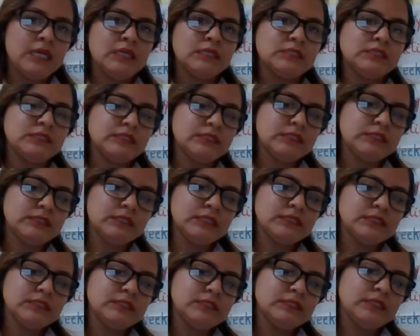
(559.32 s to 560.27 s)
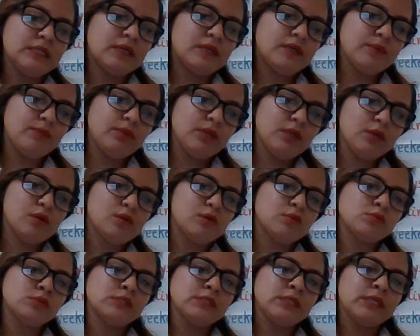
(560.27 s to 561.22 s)
This is necessary
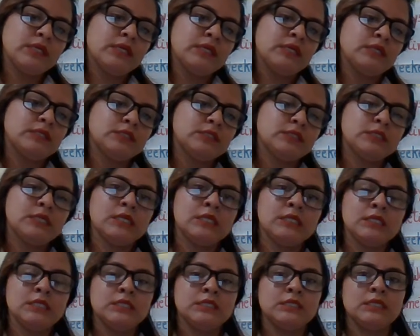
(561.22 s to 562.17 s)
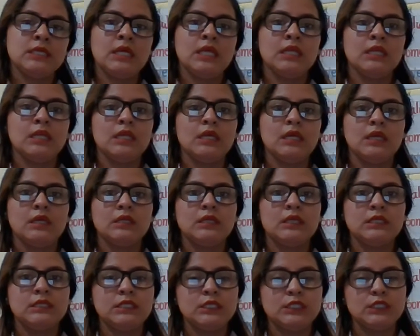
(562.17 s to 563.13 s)
because the teacher
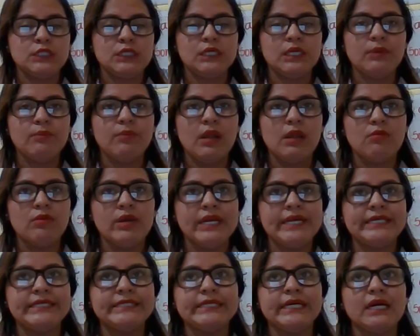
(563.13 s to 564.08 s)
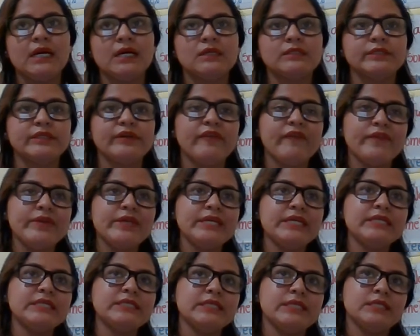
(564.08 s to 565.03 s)
evaluate of
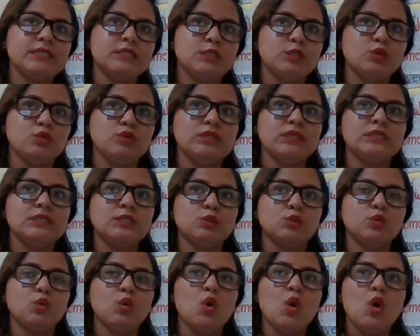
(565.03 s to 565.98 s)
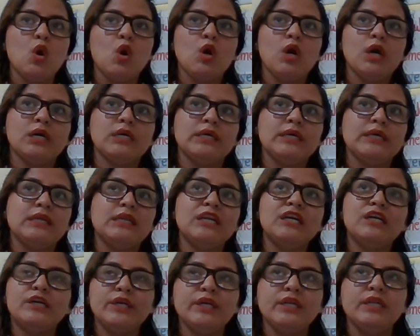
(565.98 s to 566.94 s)
each student to
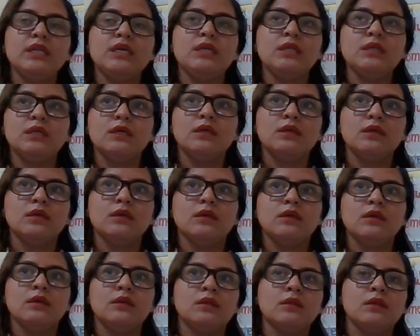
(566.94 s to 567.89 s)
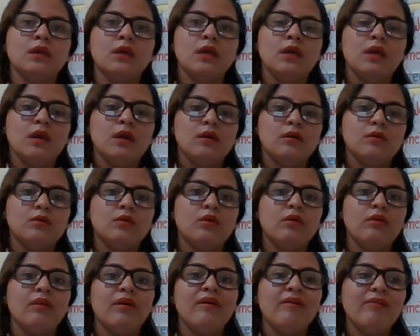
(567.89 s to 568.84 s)
learning and
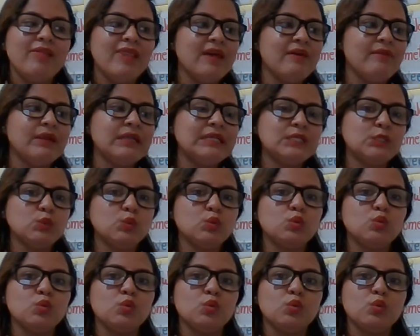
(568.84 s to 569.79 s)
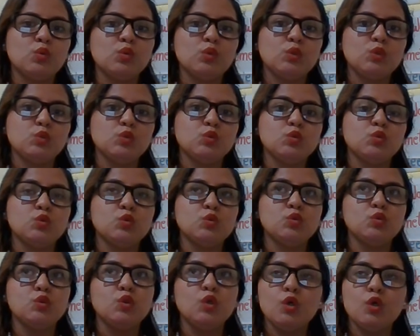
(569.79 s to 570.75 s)
all level to
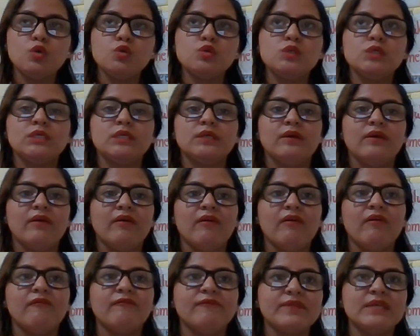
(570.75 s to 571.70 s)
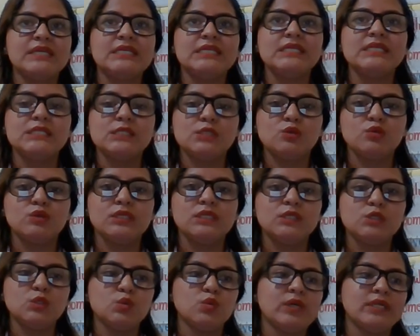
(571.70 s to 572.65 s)
note of each
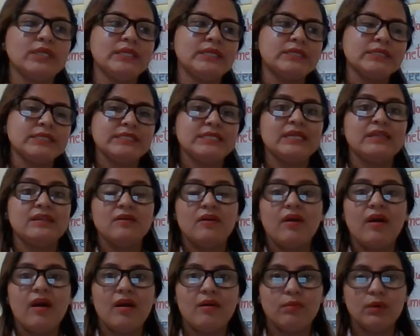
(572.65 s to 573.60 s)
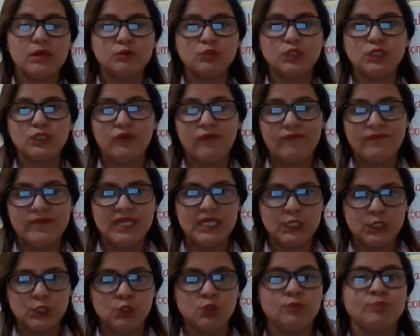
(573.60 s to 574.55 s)
student to understand about of the
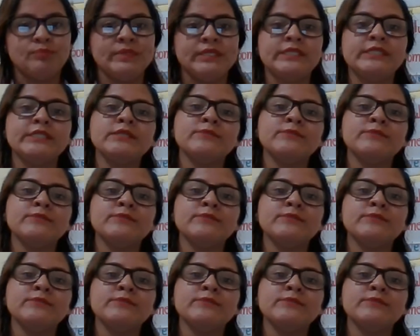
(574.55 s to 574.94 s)
topic.